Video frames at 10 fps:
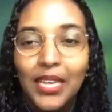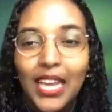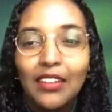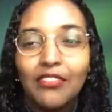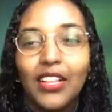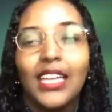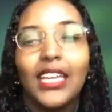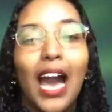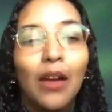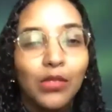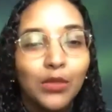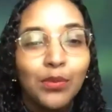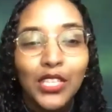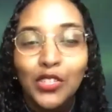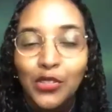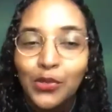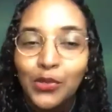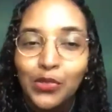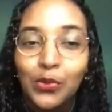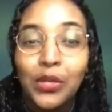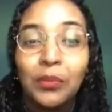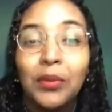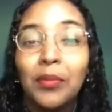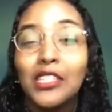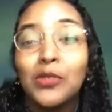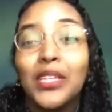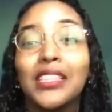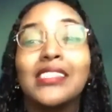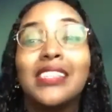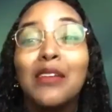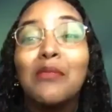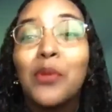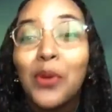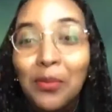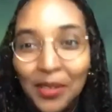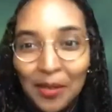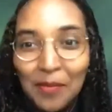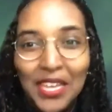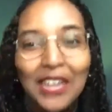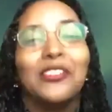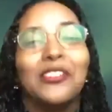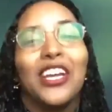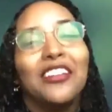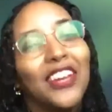and it felt like I was being used to re-perpetuate the same problem that I was trying to fight